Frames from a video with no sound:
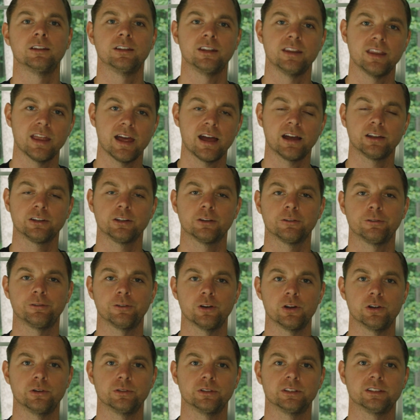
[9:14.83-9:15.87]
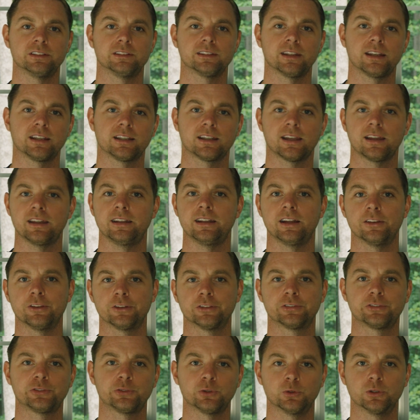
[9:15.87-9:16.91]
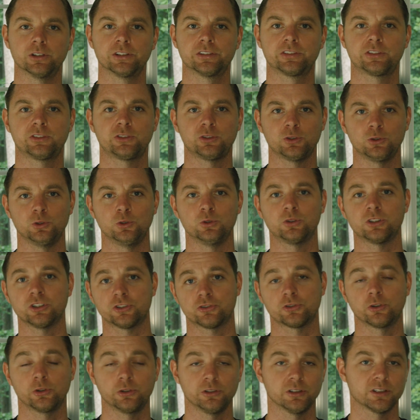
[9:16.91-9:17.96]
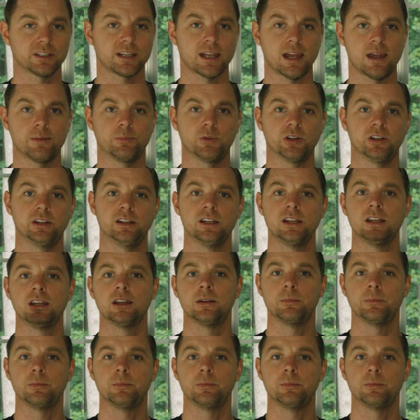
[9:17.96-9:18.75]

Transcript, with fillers: Now your phone is like another source to control your camera,